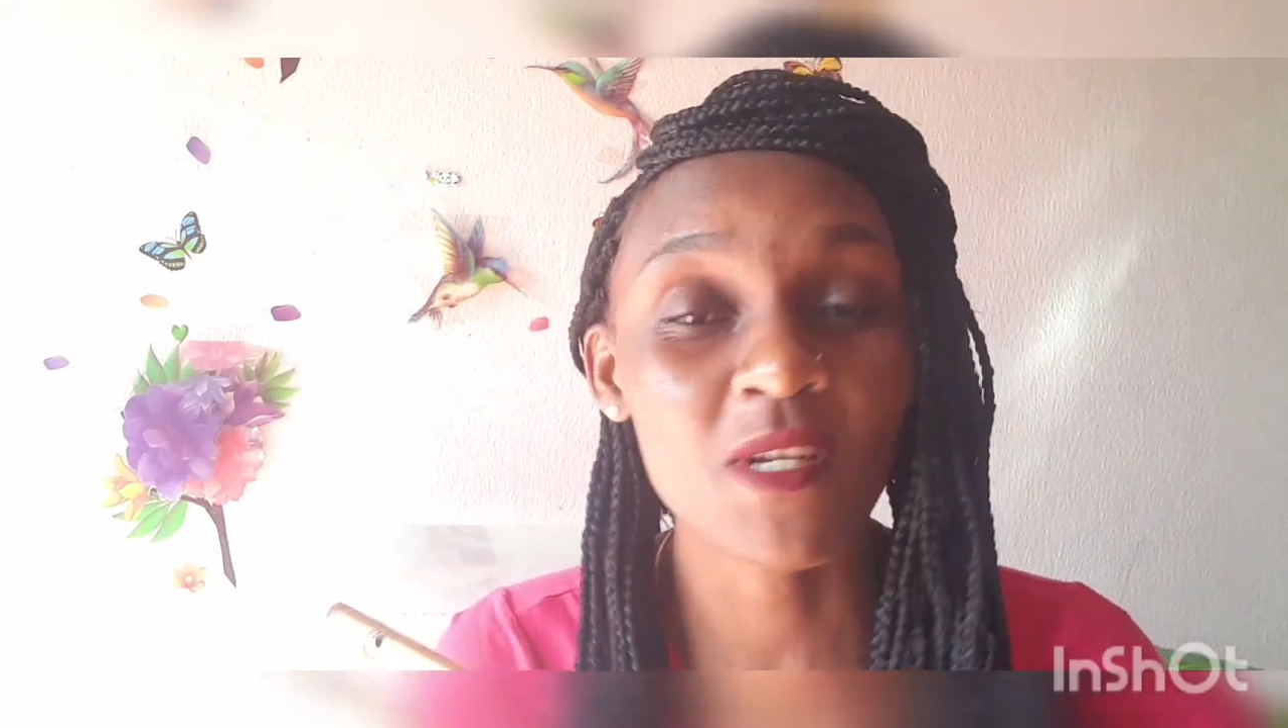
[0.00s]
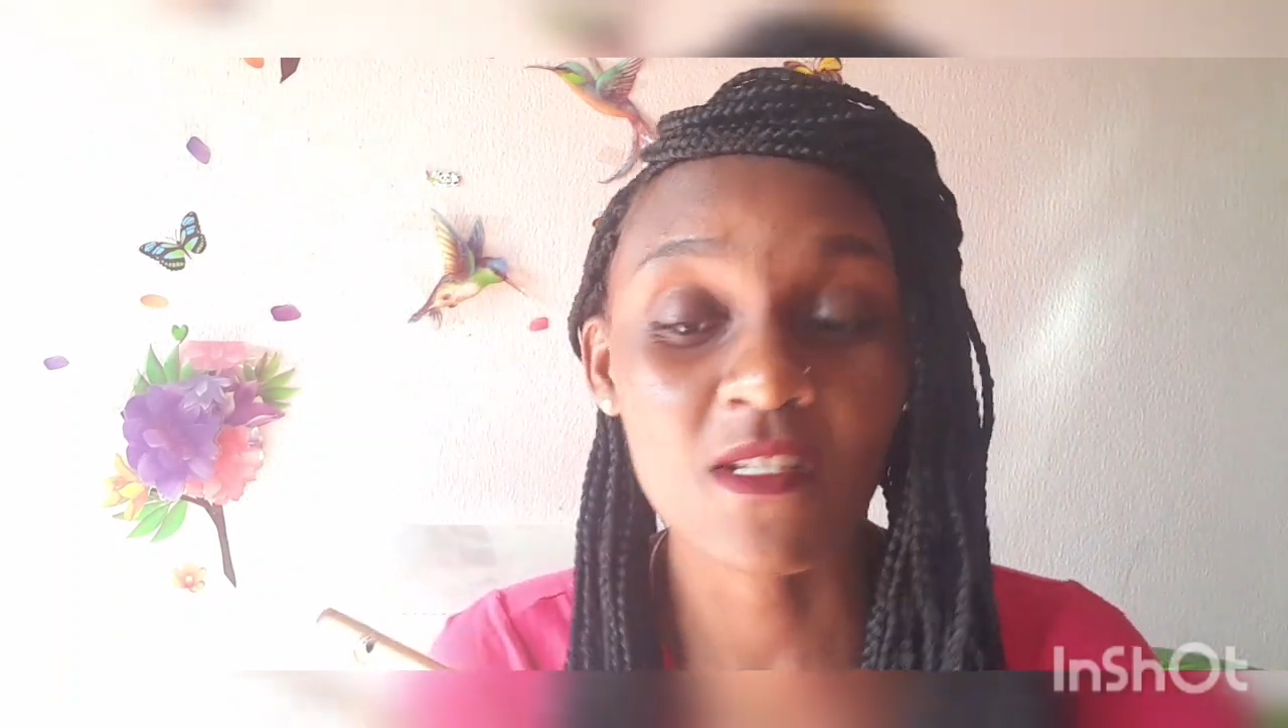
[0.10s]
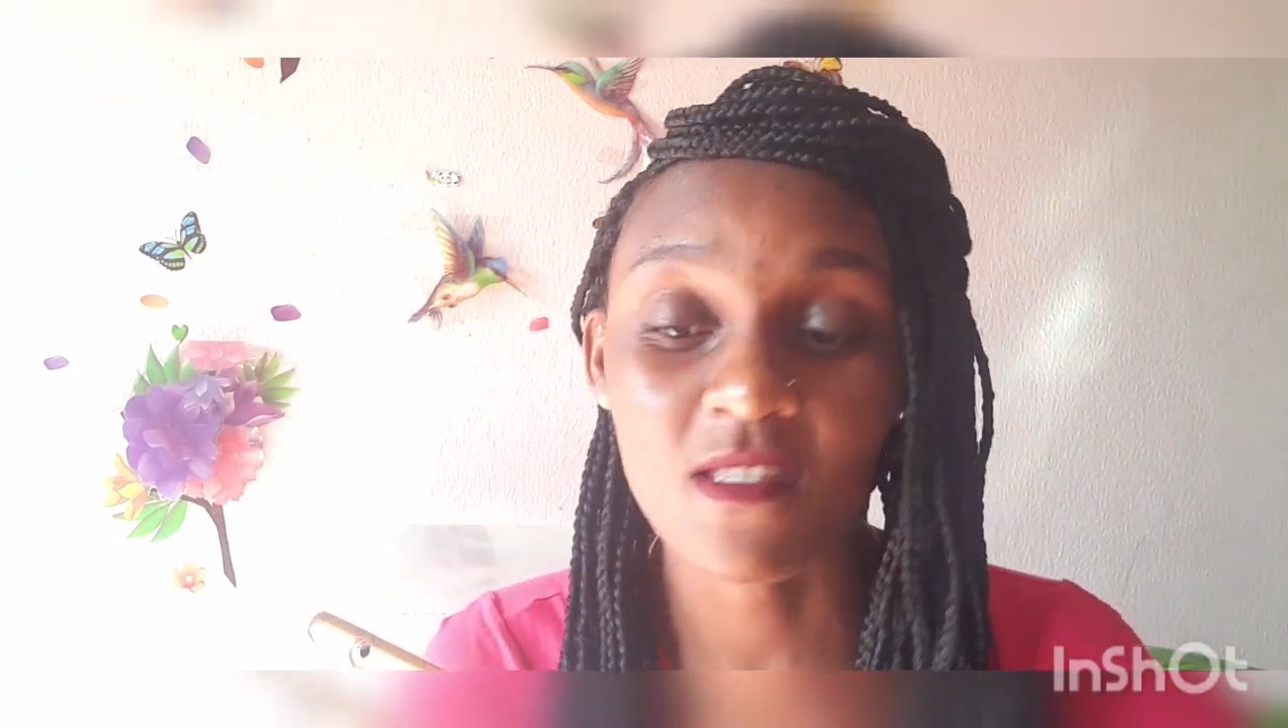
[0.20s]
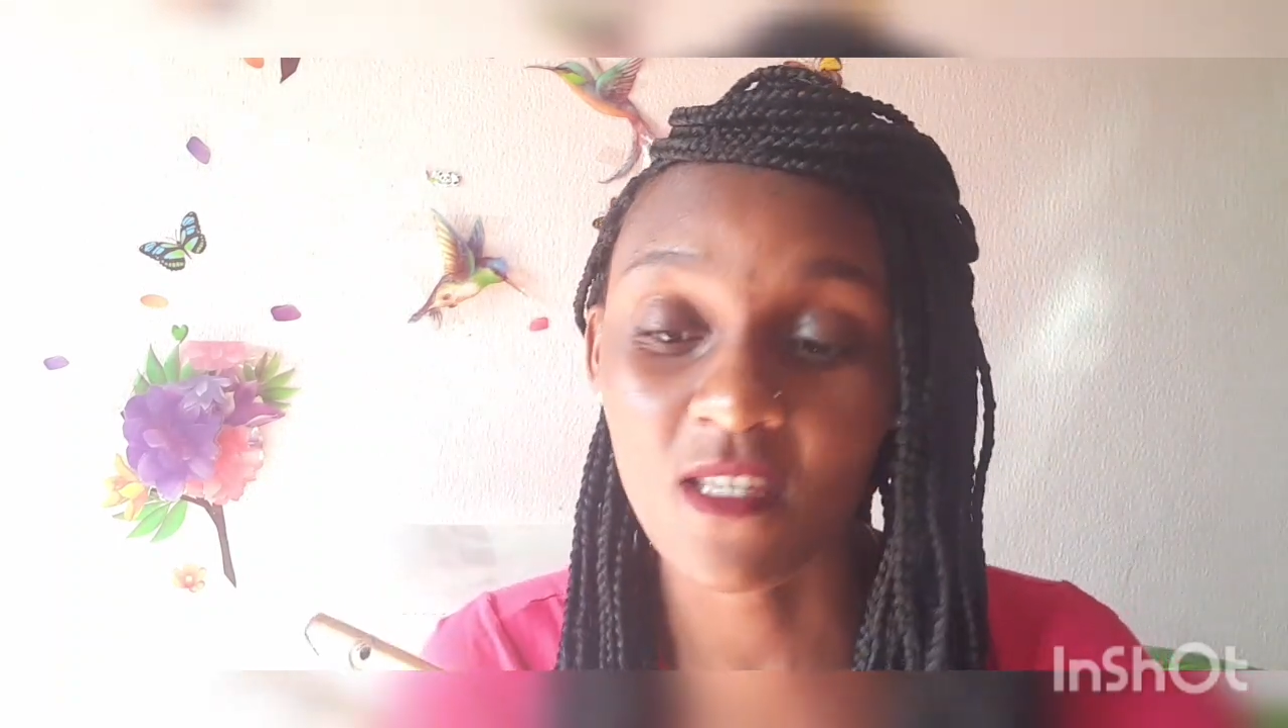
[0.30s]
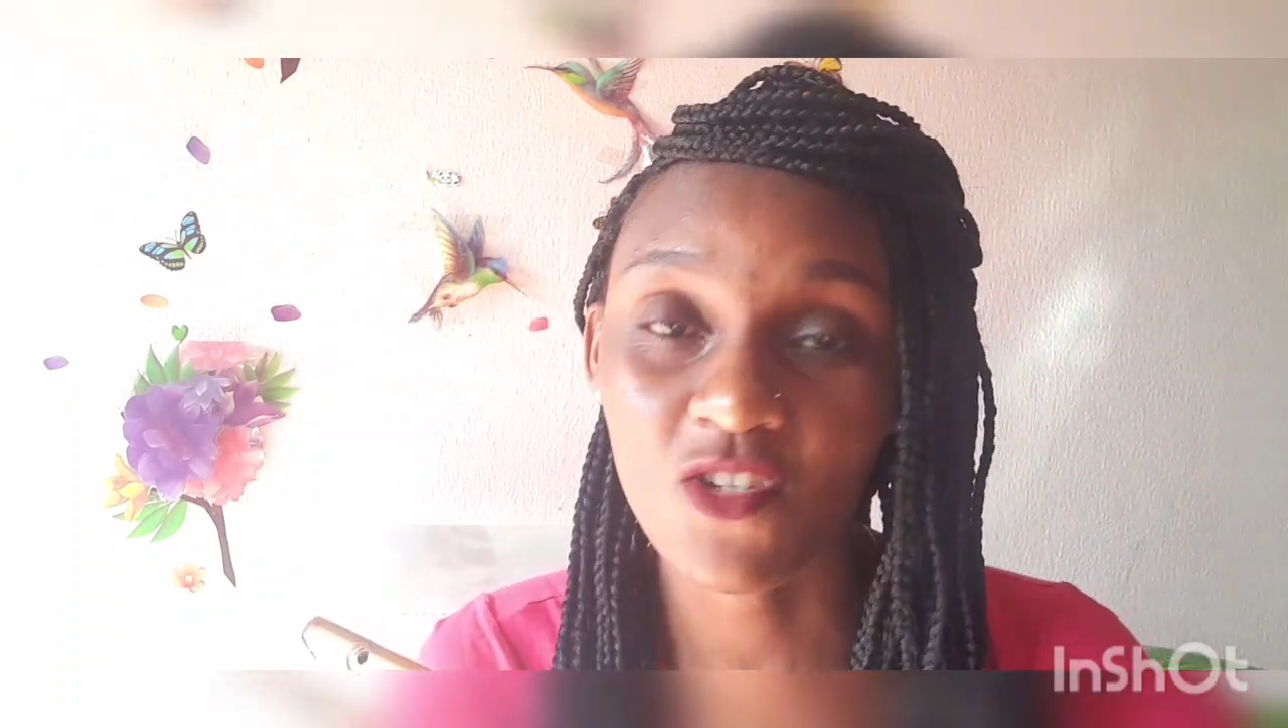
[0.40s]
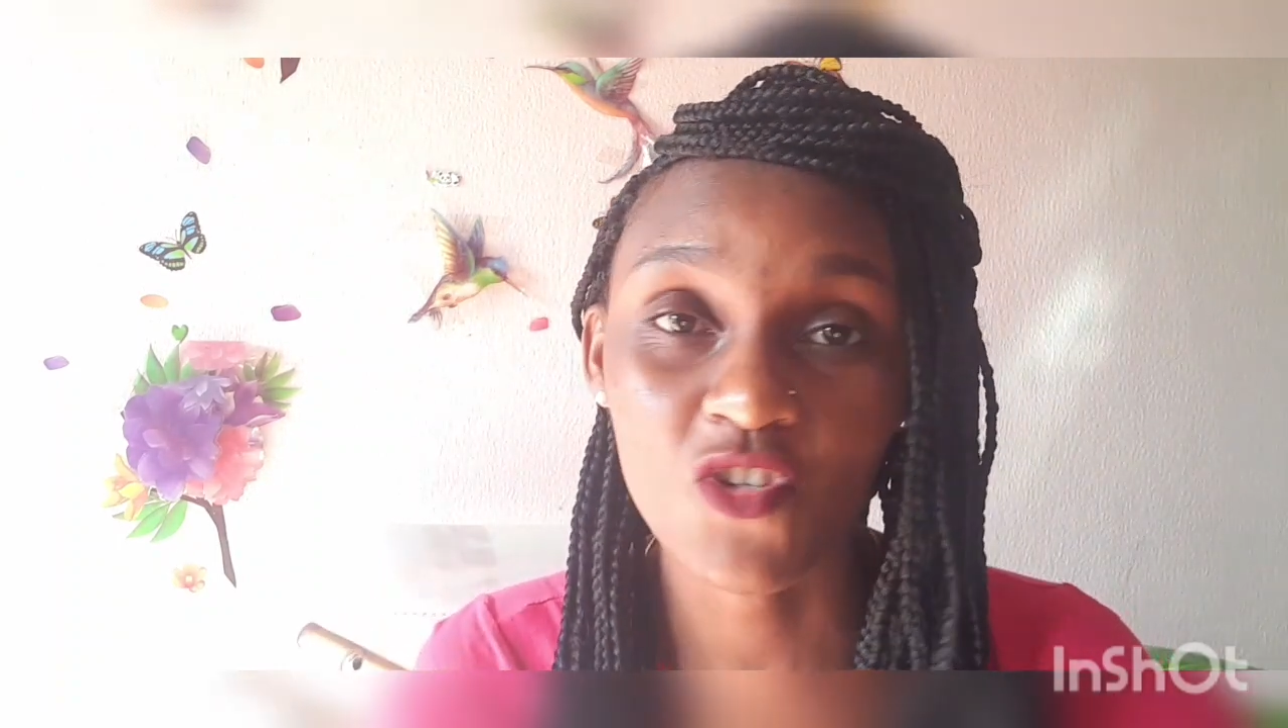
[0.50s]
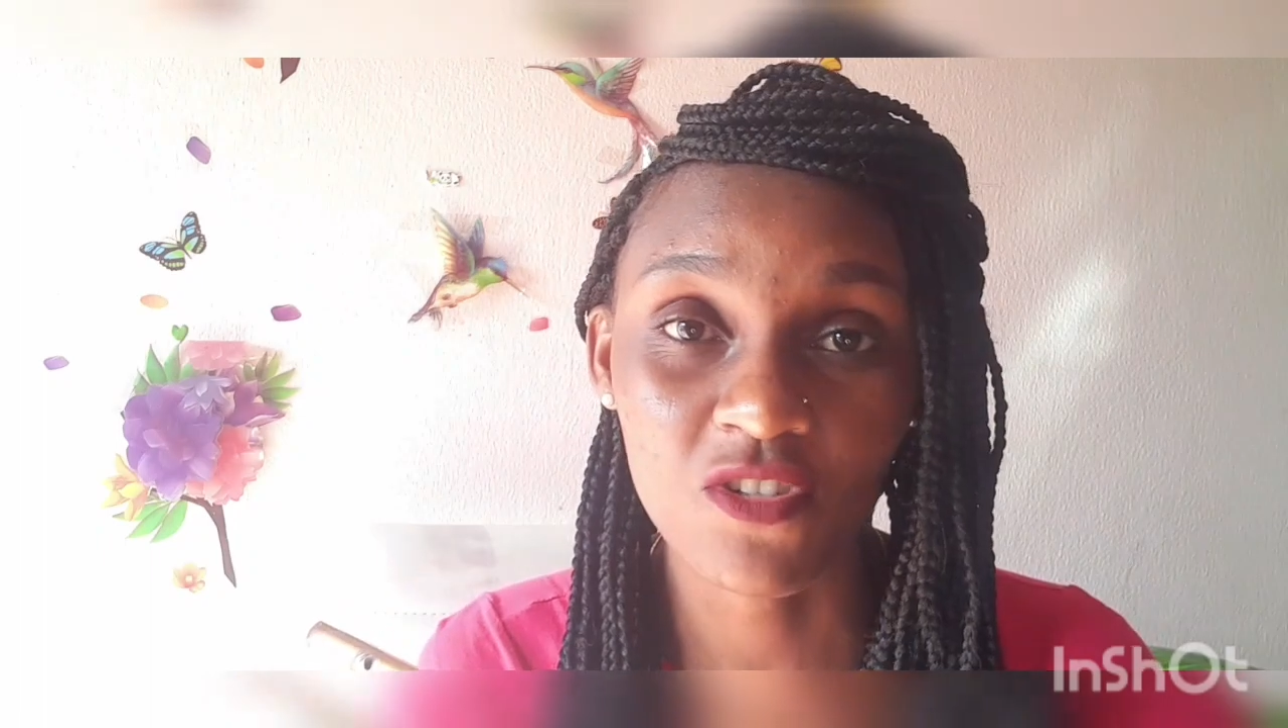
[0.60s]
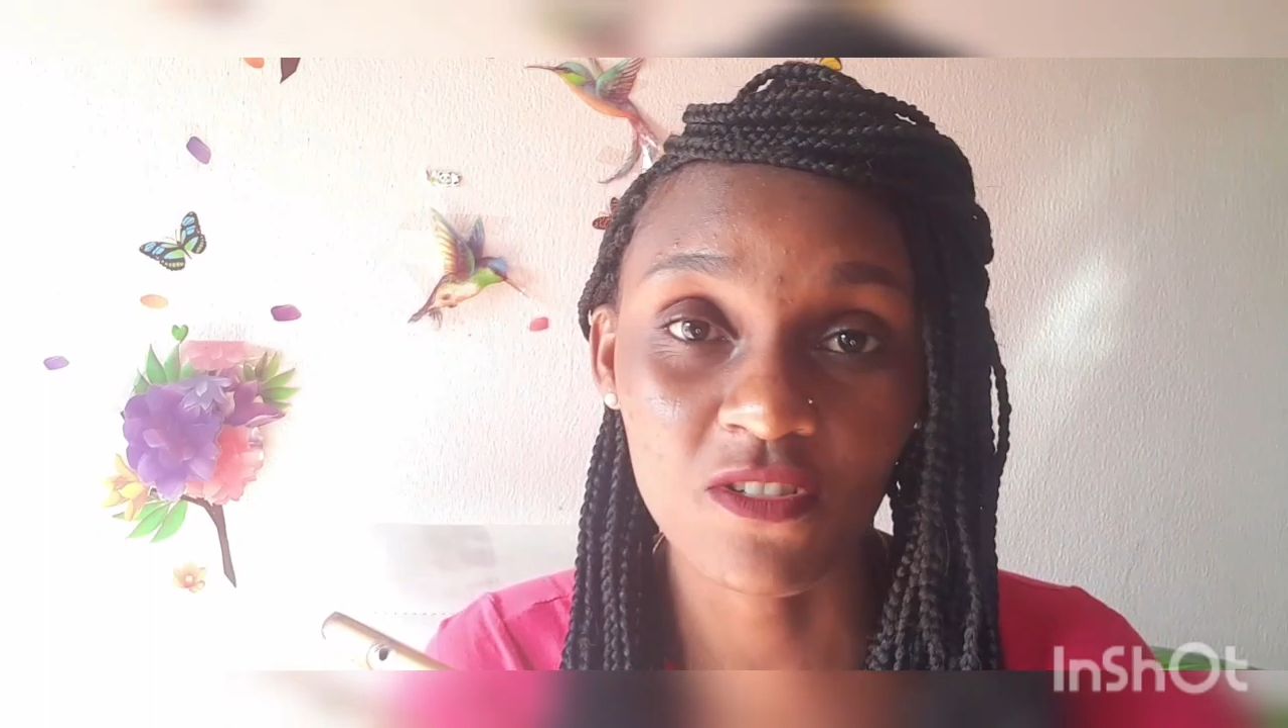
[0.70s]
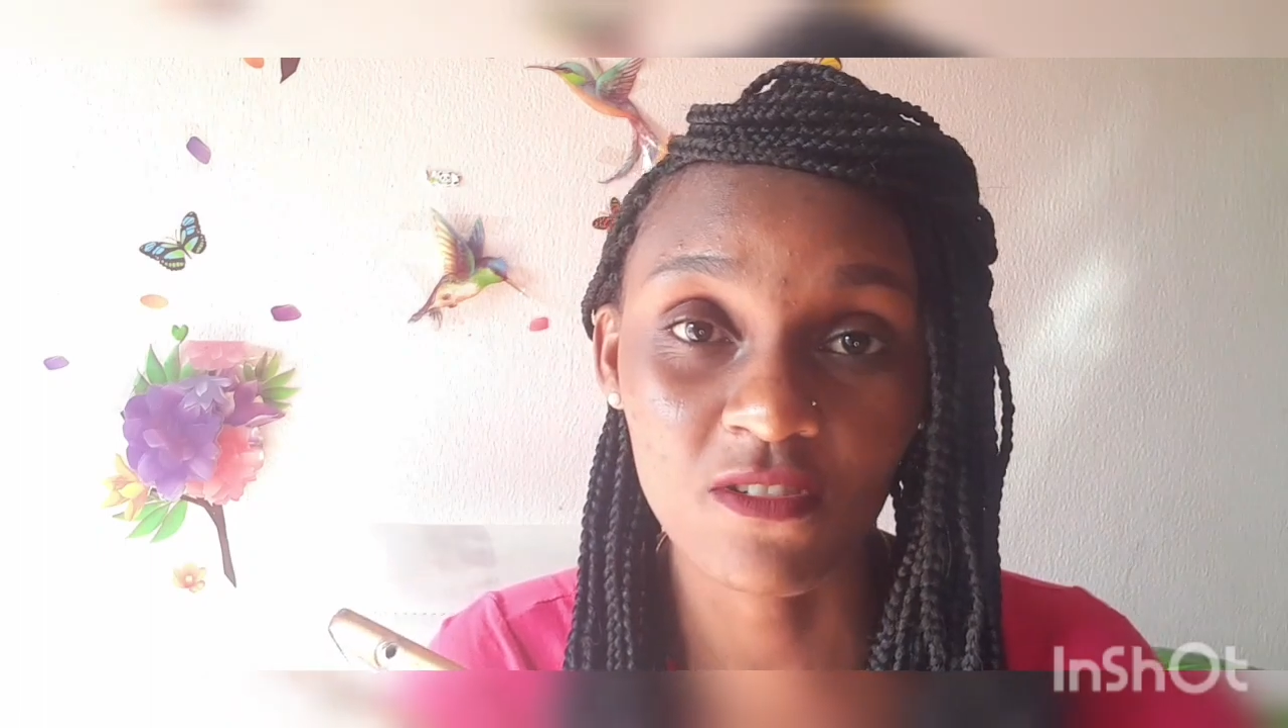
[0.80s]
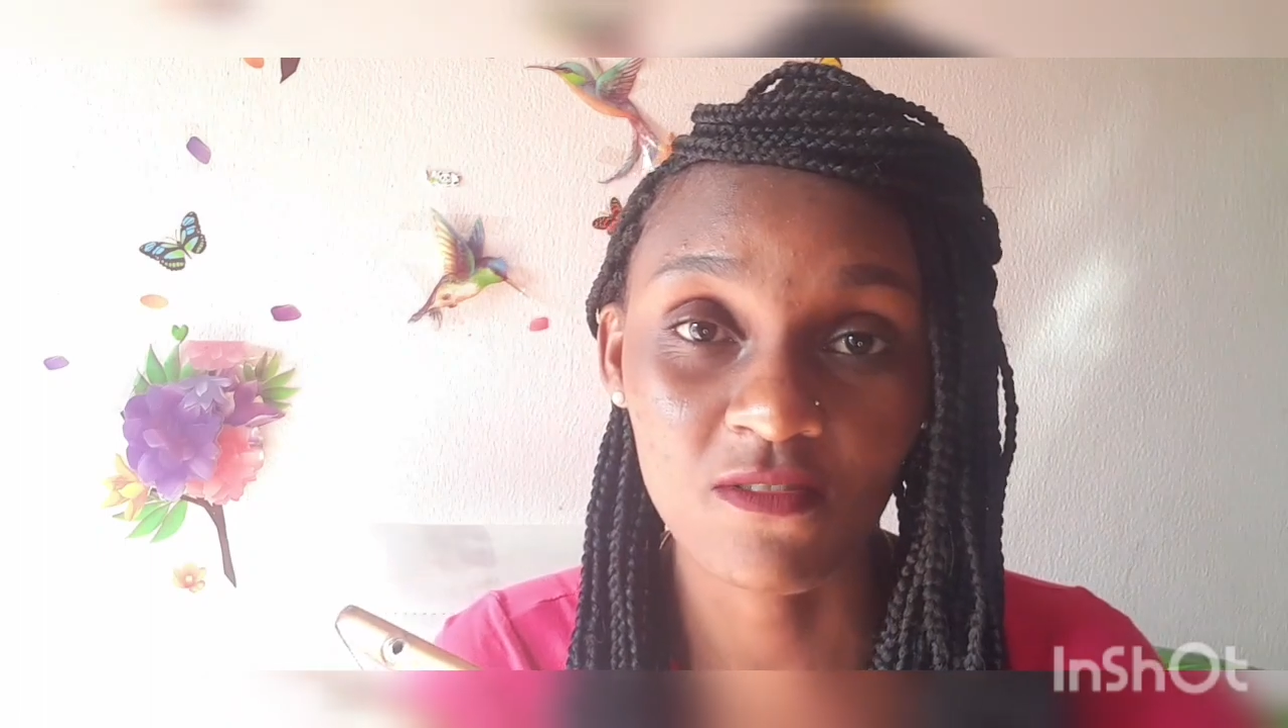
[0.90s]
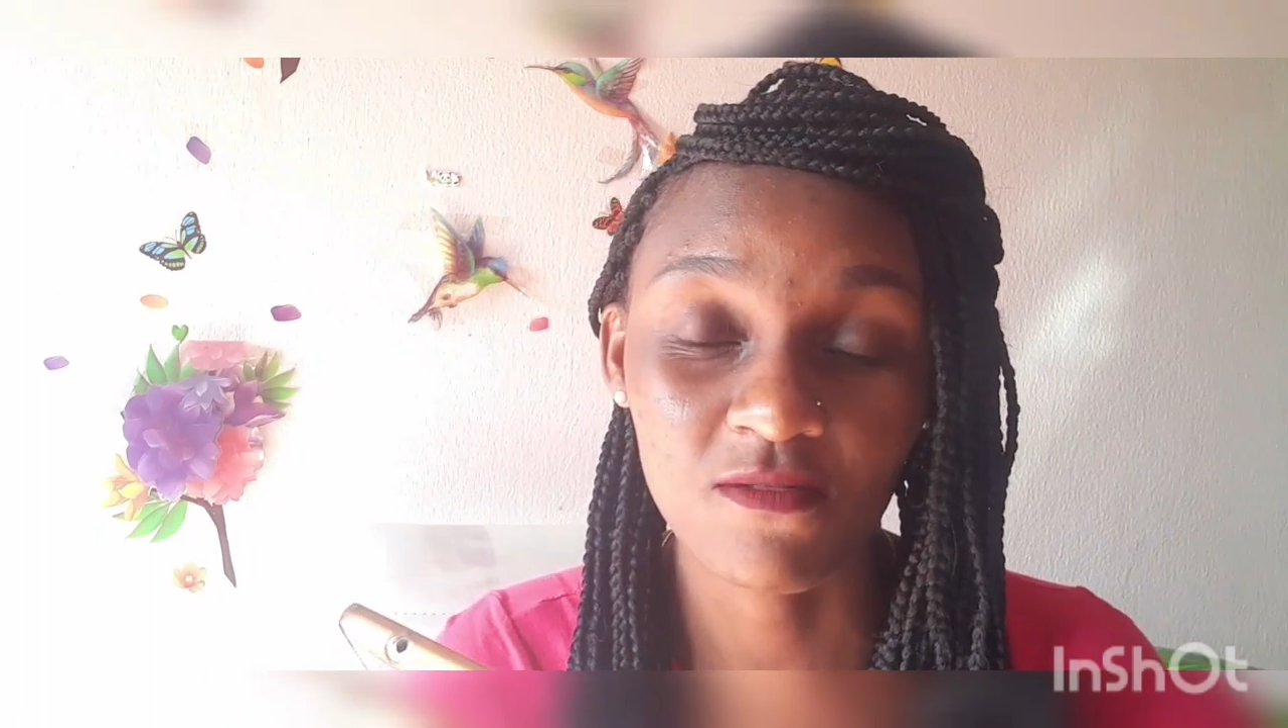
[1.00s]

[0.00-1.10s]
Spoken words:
section.